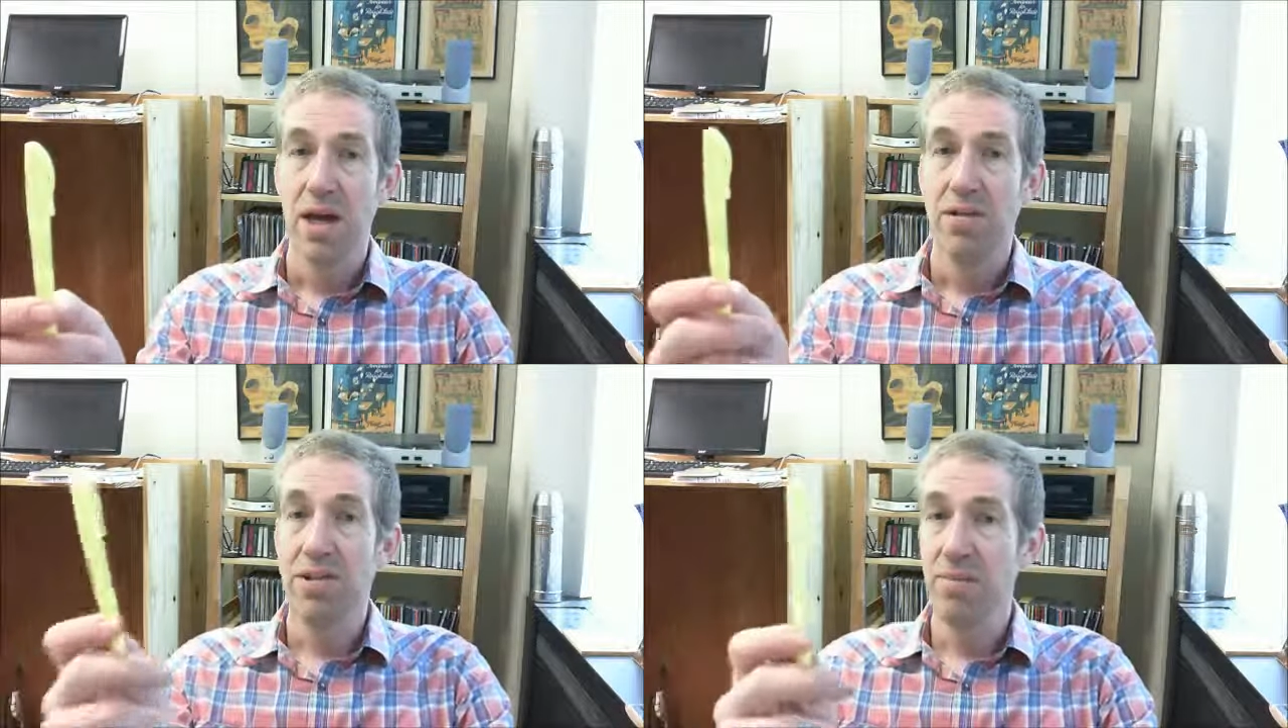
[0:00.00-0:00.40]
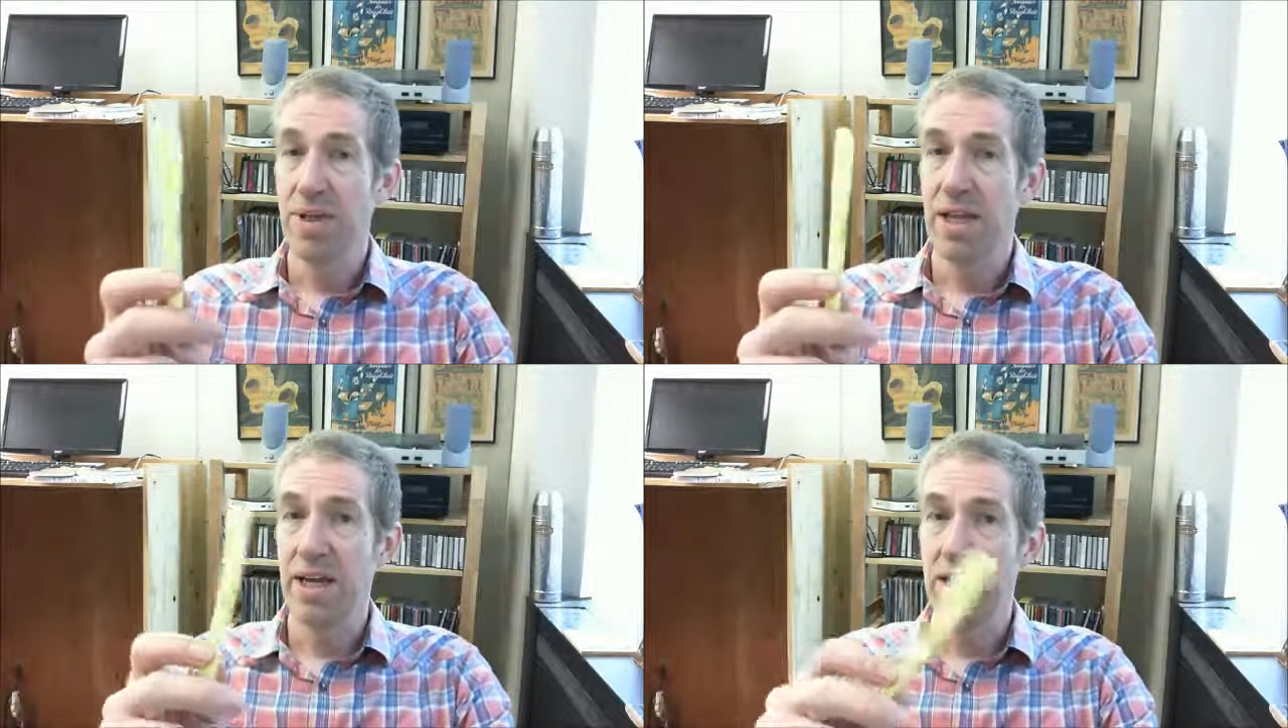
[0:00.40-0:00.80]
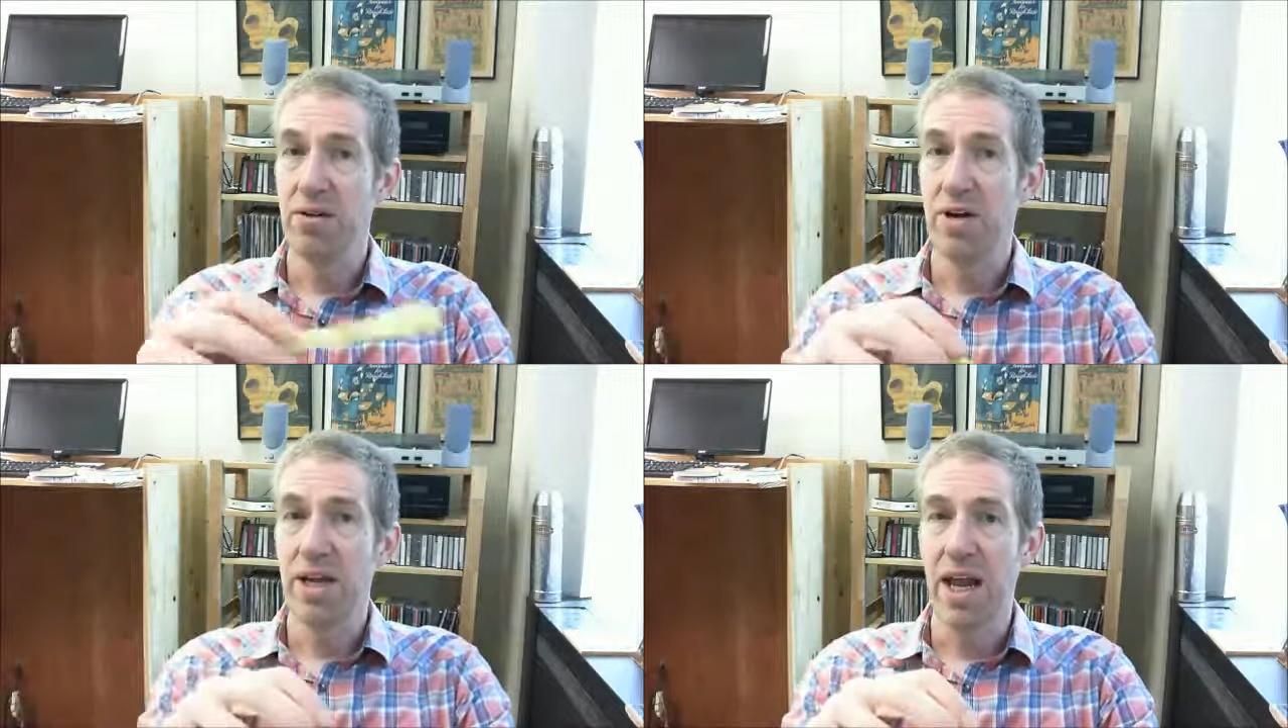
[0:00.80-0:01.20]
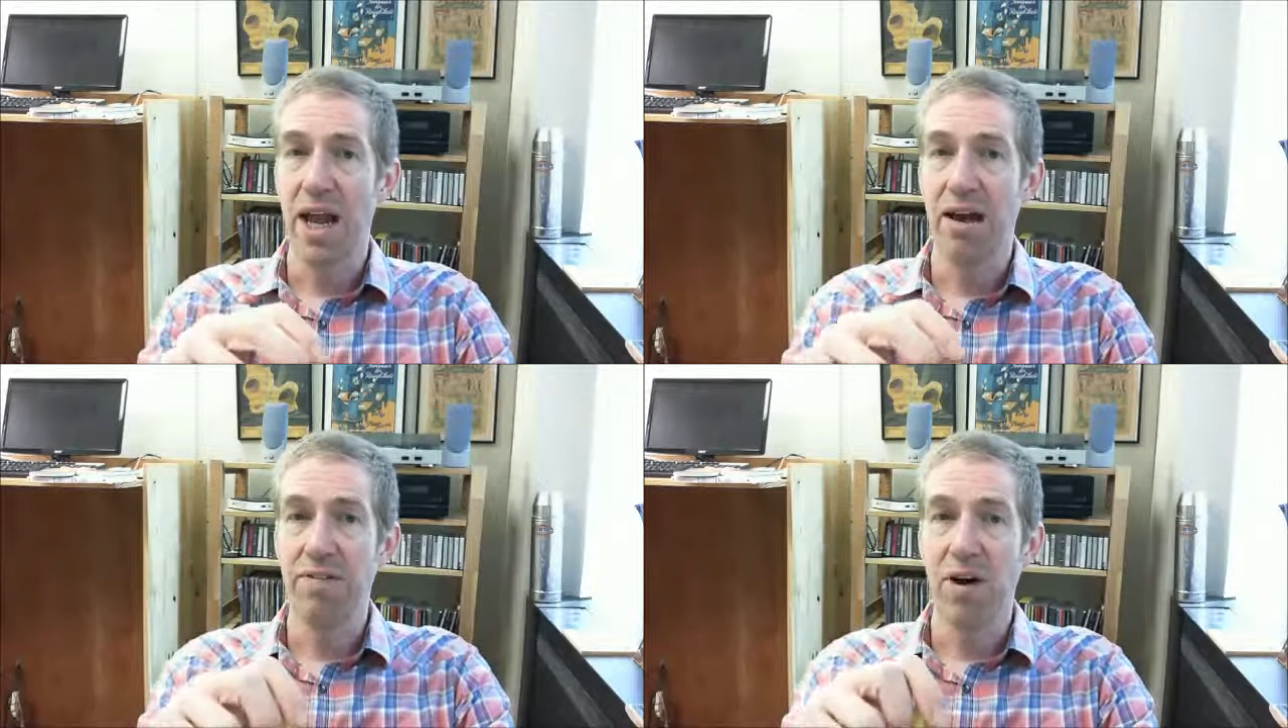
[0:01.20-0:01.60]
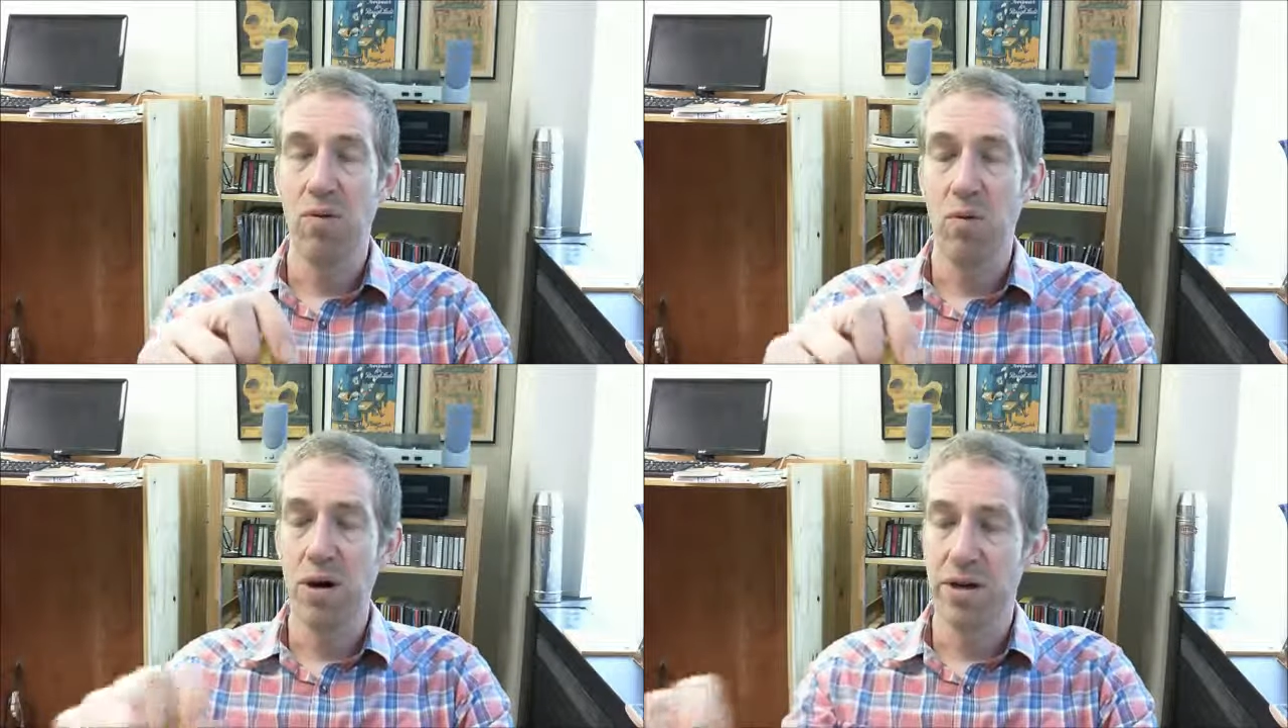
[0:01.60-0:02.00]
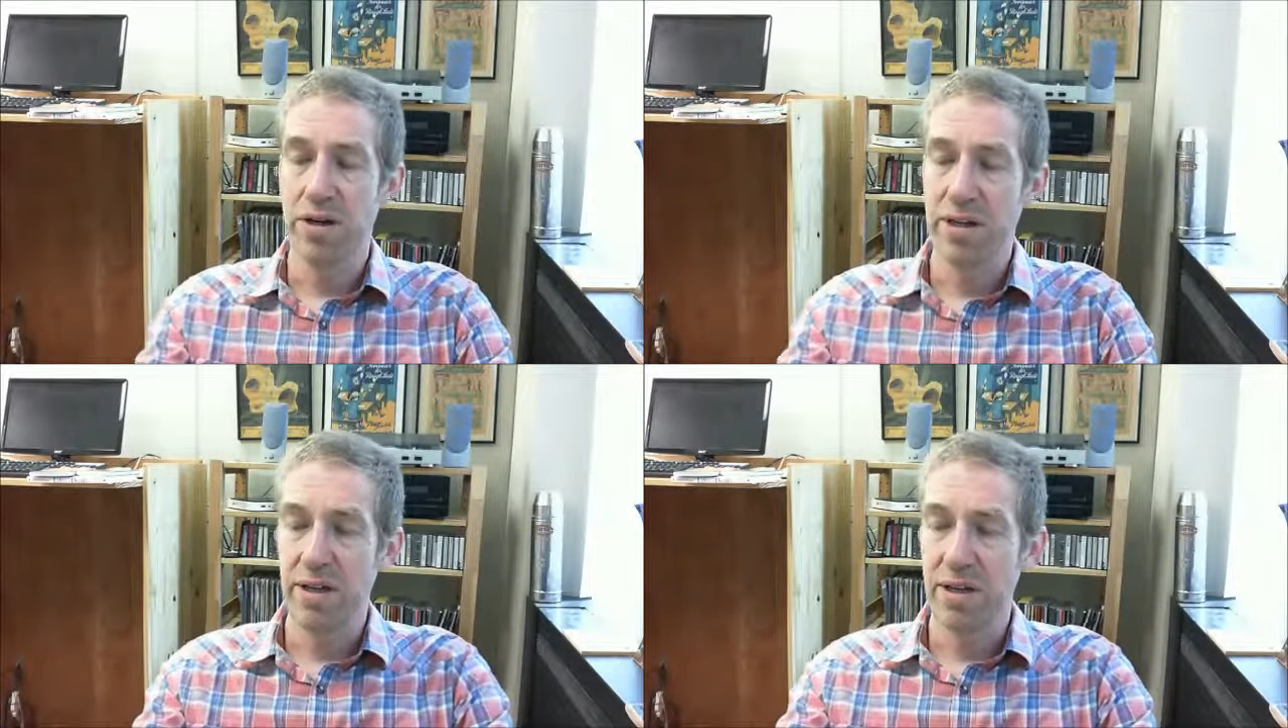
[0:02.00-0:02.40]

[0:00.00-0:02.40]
Similarly, you can have a word